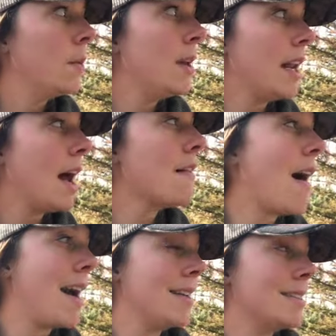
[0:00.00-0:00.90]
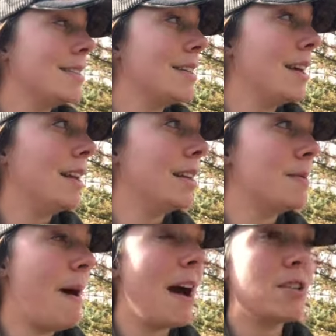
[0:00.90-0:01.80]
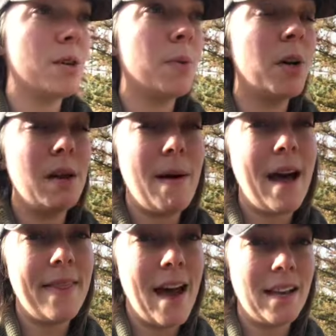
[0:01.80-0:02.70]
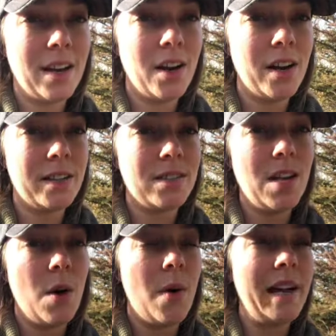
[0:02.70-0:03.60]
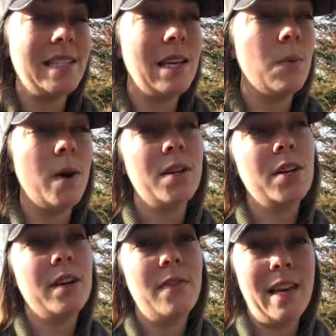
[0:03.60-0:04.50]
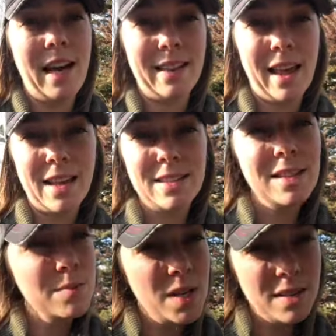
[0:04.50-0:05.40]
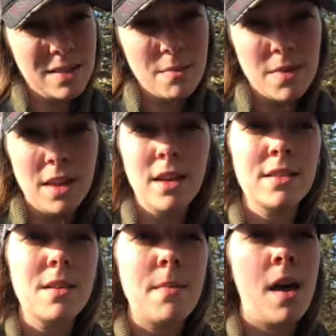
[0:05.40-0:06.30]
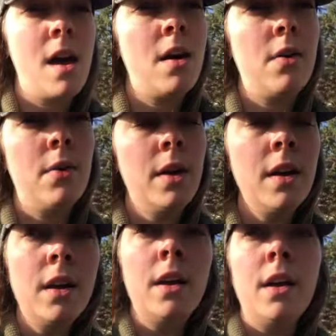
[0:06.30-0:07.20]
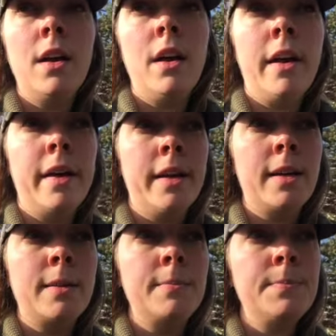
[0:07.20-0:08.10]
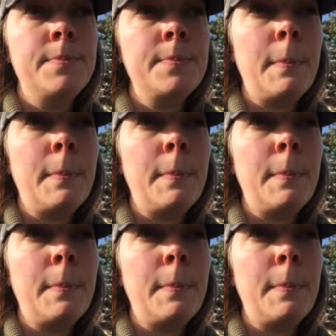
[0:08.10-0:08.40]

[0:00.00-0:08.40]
we did have ice in his pasture pretty bad that year, and so I did wonder if he had like slipped on something somehow. Um,